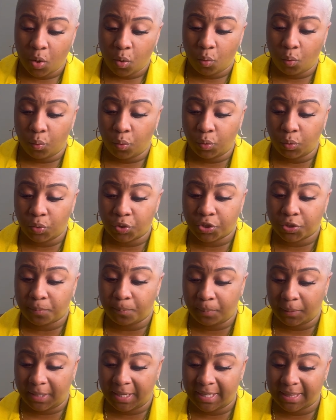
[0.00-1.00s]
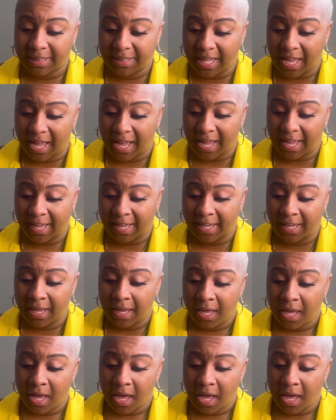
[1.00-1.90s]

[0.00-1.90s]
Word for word: Rouge Split Thigh